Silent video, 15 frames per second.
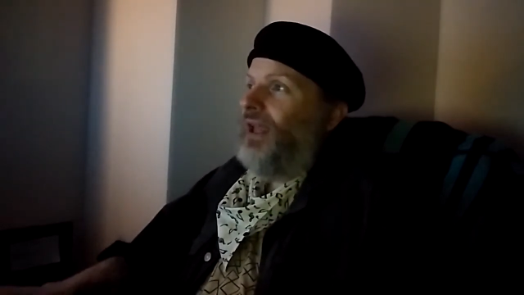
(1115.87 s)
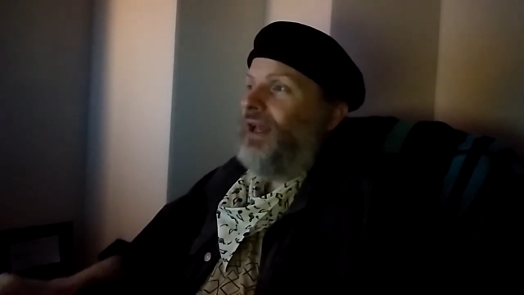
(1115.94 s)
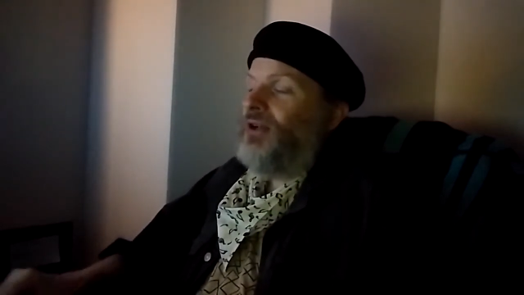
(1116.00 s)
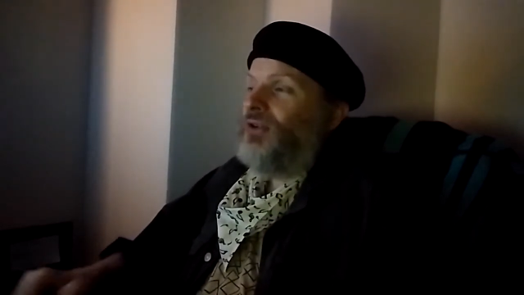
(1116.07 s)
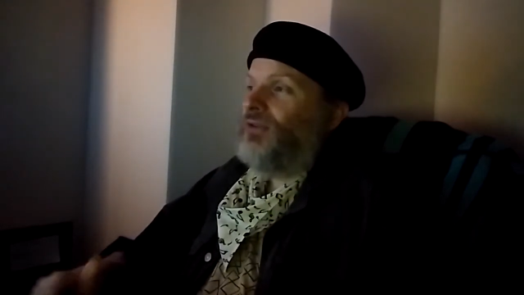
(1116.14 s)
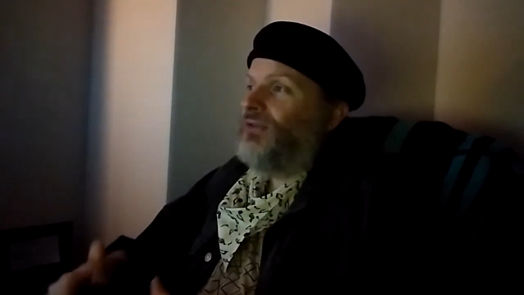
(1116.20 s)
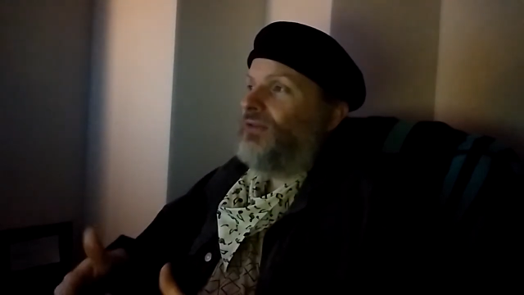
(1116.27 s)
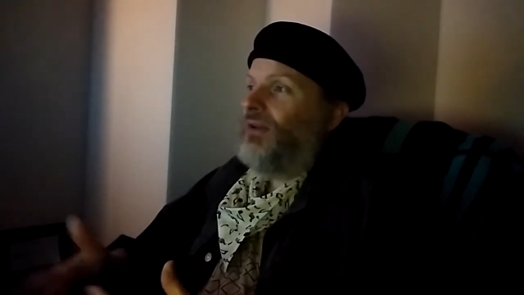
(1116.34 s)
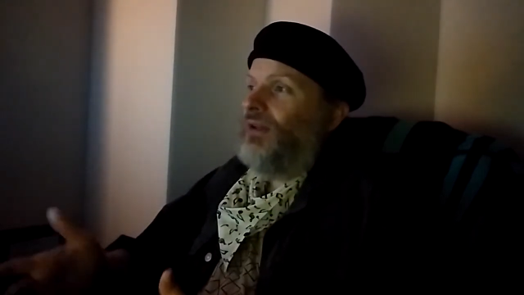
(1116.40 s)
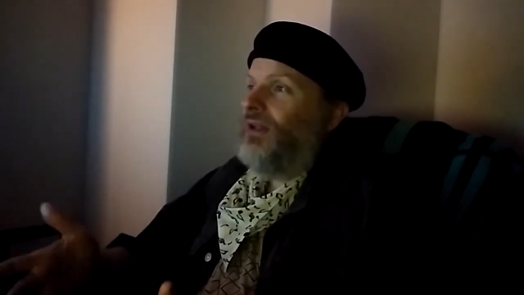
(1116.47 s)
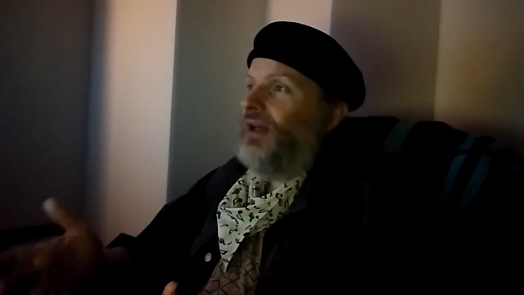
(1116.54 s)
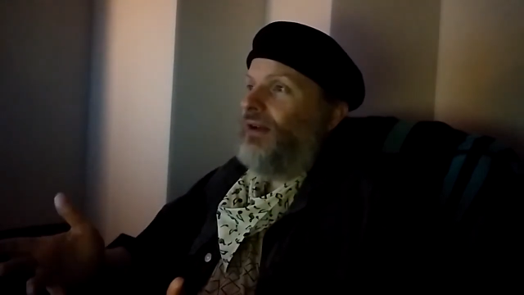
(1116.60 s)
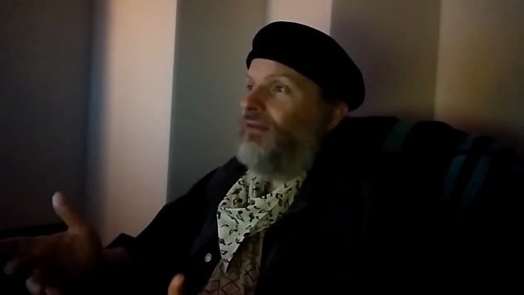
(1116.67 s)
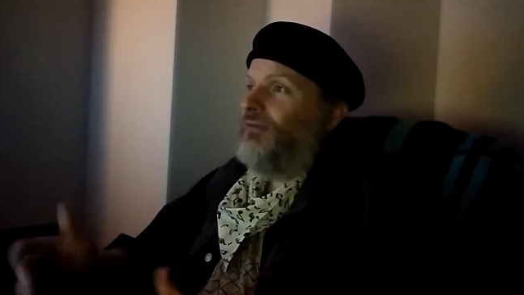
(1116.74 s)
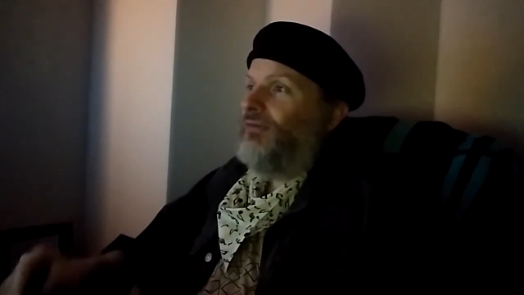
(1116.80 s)
and just a
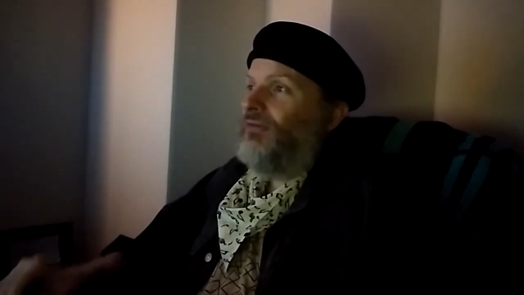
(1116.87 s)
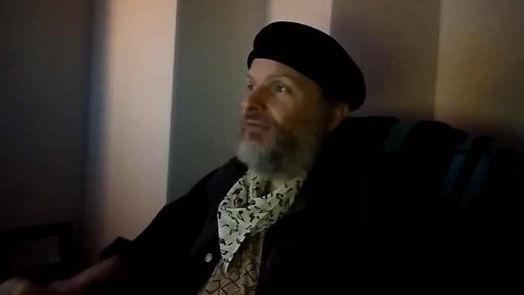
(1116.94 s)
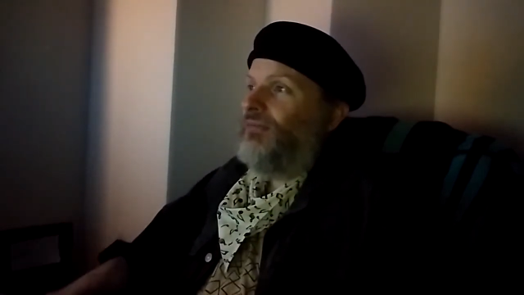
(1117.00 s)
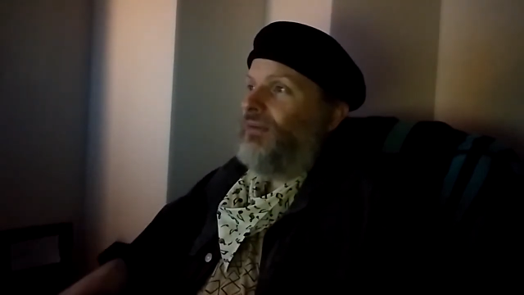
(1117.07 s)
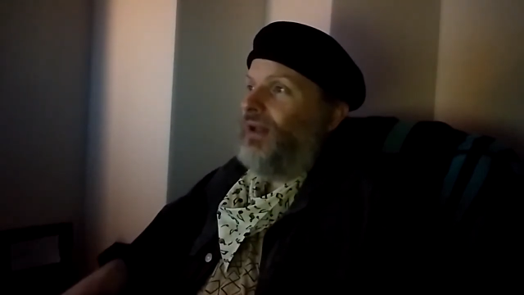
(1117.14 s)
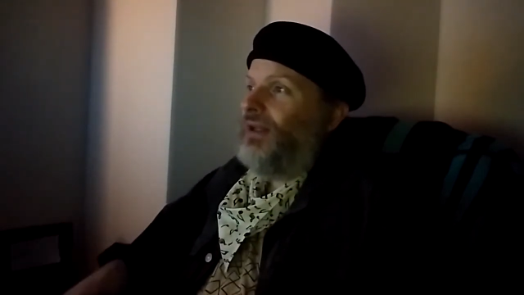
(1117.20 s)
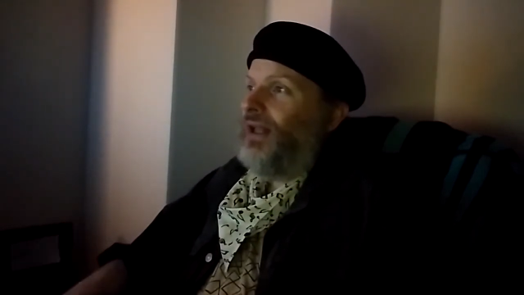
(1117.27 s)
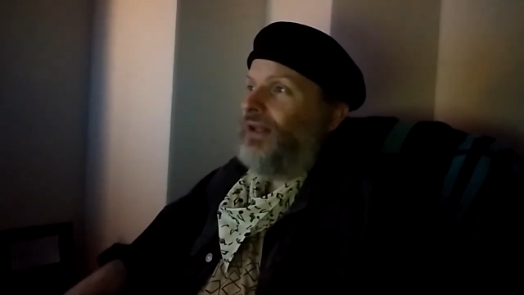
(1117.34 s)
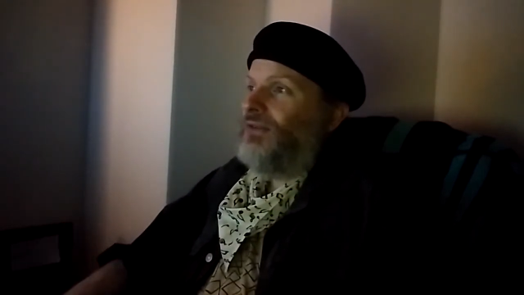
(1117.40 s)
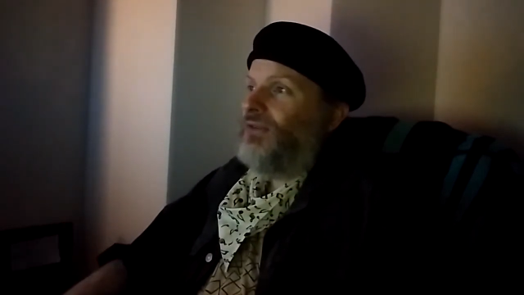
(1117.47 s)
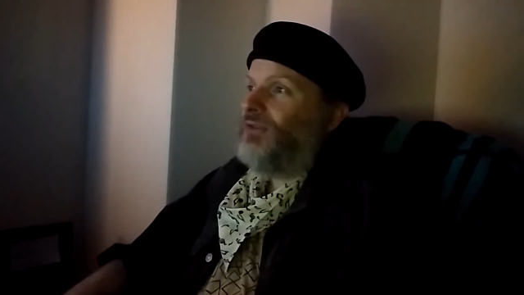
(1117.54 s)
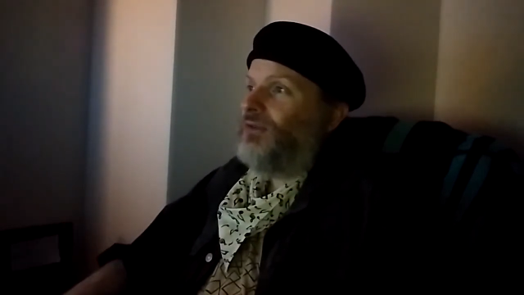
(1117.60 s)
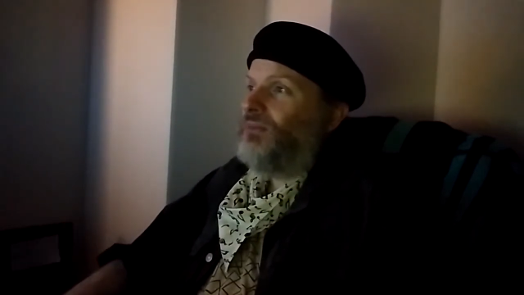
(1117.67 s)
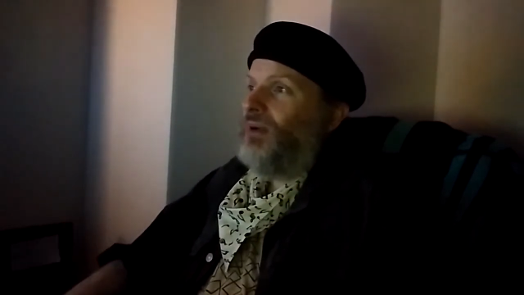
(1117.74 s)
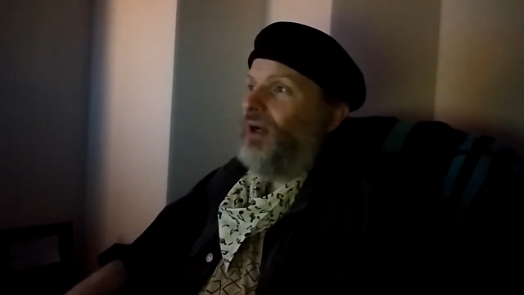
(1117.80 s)
lot of a lot to
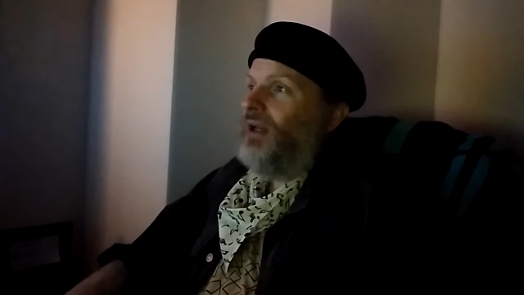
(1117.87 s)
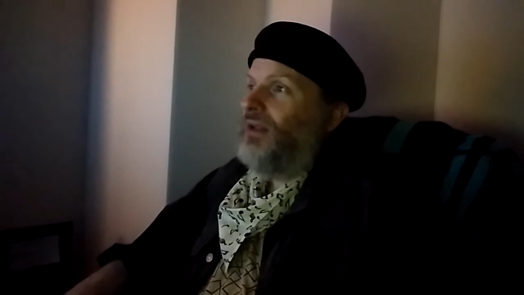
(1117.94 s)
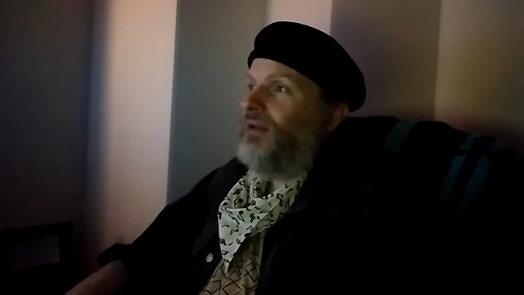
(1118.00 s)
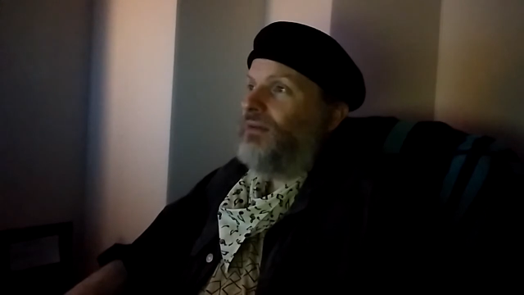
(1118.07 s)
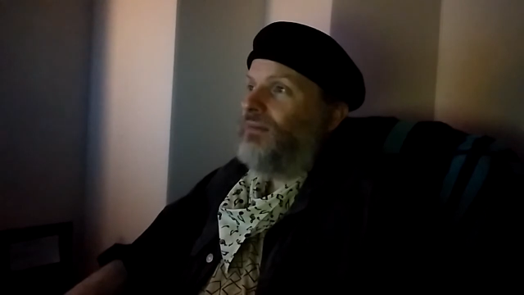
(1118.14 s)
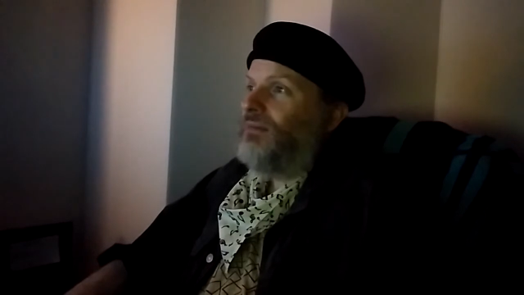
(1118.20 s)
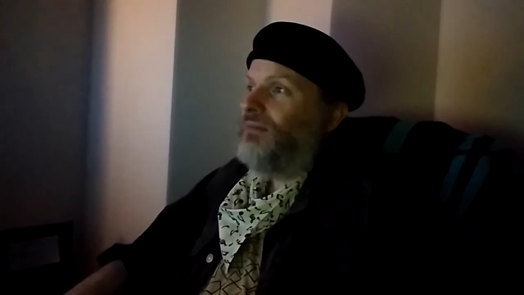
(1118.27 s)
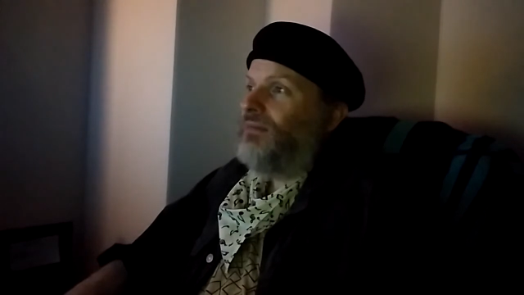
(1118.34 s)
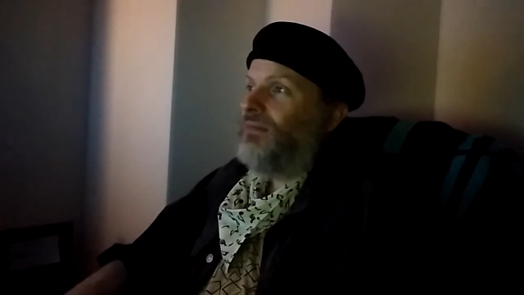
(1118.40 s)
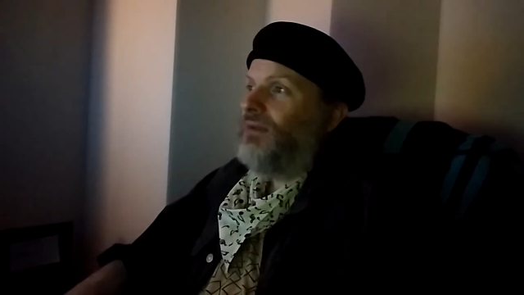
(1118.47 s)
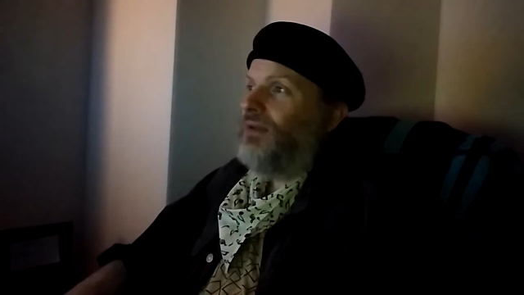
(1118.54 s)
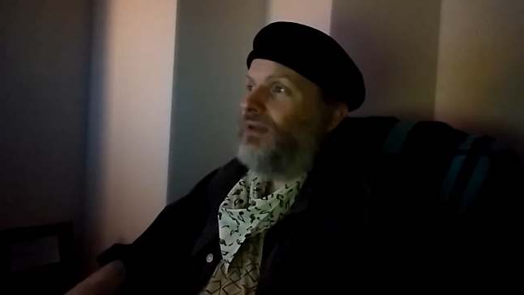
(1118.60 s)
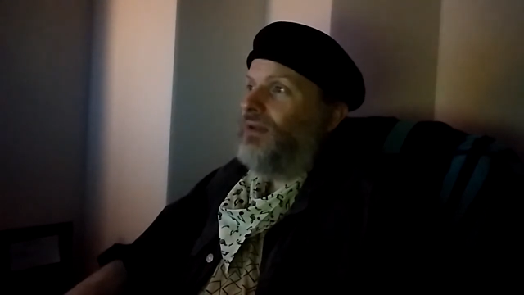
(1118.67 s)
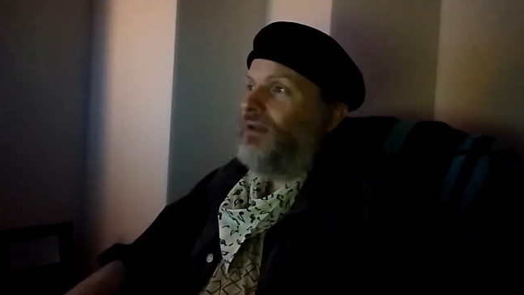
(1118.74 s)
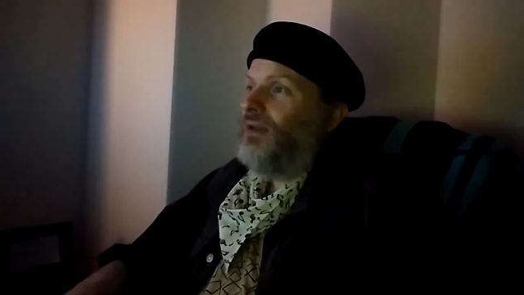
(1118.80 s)
spread.
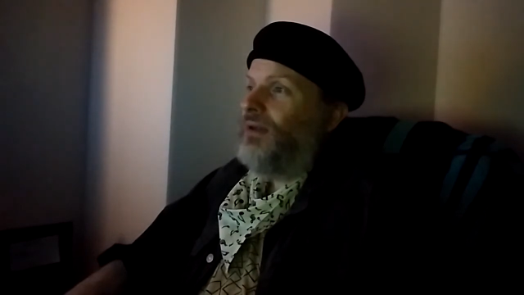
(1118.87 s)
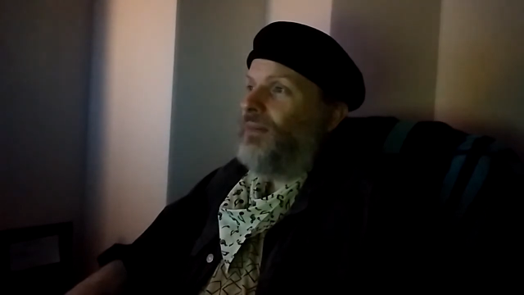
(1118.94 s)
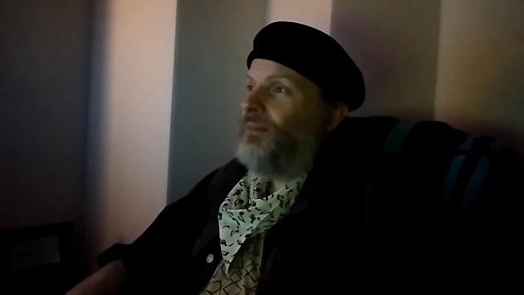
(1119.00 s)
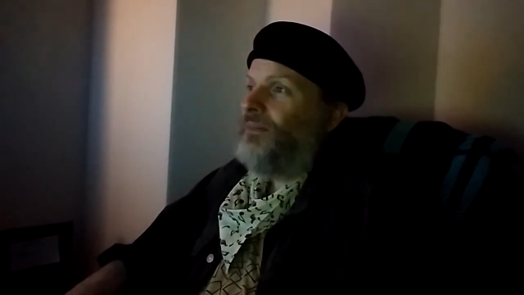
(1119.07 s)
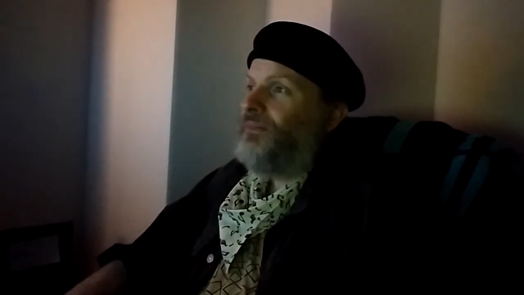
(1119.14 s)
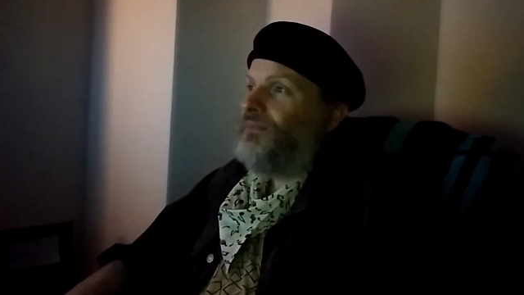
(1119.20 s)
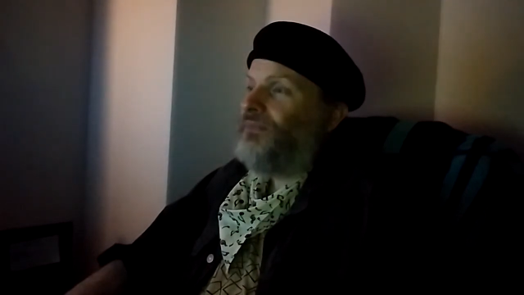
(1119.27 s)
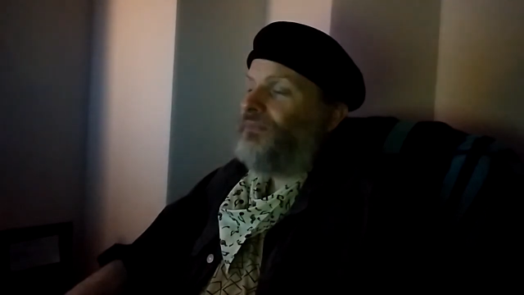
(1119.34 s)
Um,